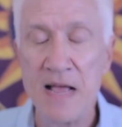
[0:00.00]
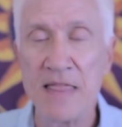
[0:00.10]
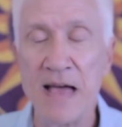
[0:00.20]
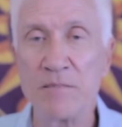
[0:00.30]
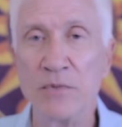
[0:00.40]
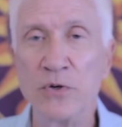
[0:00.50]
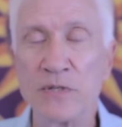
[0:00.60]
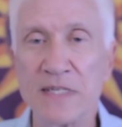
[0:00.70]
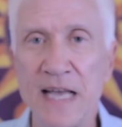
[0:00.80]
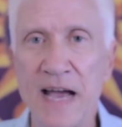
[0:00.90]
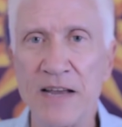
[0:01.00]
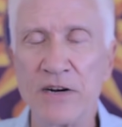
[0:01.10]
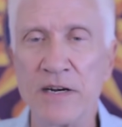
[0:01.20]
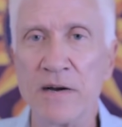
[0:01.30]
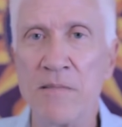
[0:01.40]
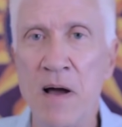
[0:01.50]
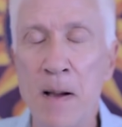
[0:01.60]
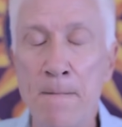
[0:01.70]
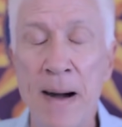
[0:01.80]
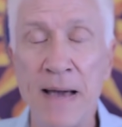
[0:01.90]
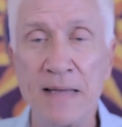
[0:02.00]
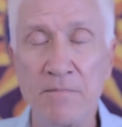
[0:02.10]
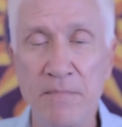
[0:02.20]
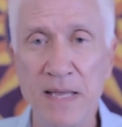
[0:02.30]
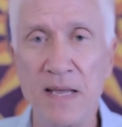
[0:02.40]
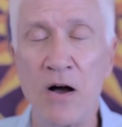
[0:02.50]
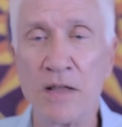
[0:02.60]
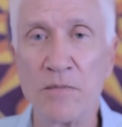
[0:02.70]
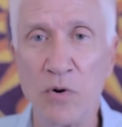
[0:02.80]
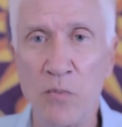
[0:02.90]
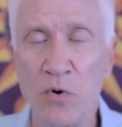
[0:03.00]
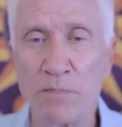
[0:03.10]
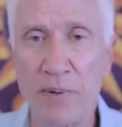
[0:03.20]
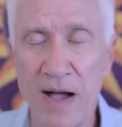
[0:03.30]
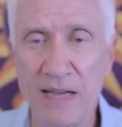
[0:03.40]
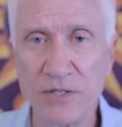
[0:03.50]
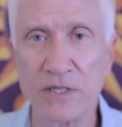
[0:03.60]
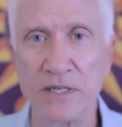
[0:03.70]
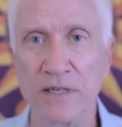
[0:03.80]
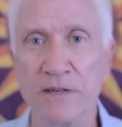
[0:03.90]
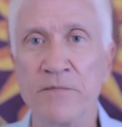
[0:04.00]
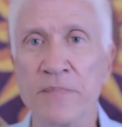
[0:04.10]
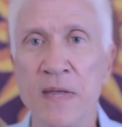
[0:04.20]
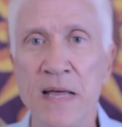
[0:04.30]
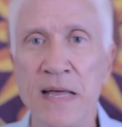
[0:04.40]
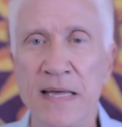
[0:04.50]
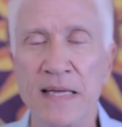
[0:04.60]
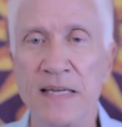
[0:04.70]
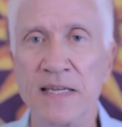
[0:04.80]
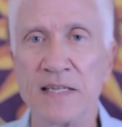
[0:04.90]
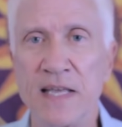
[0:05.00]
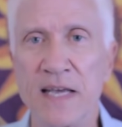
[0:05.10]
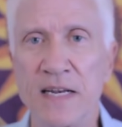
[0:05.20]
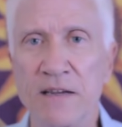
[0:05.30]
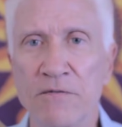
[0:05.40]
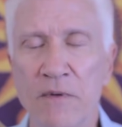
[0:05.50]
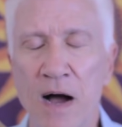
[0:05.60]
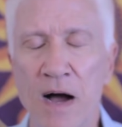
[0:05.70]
that Moon-Saturn might be on the more positive, is getting